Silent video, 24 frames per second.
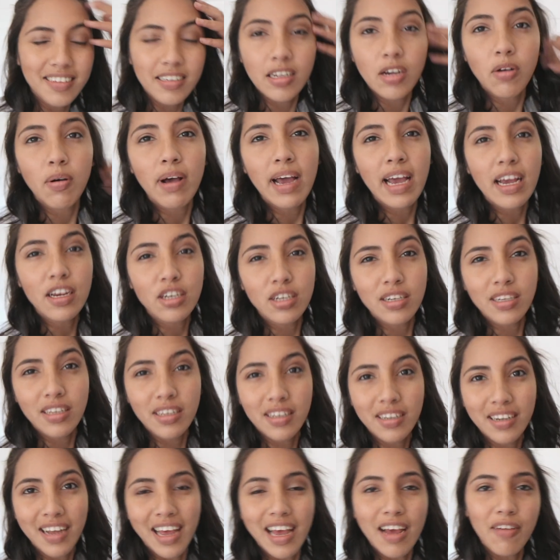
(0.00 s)
So I actually
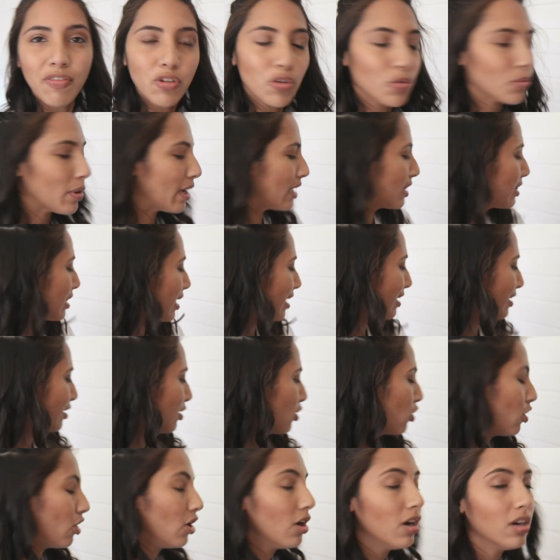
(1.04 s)
didn't have to wait that
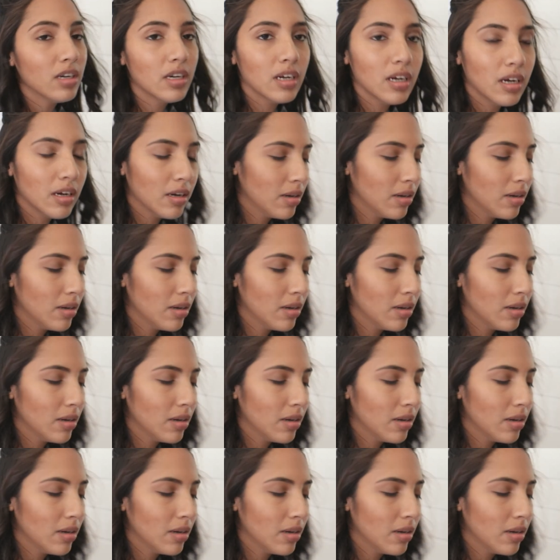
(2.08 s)
long.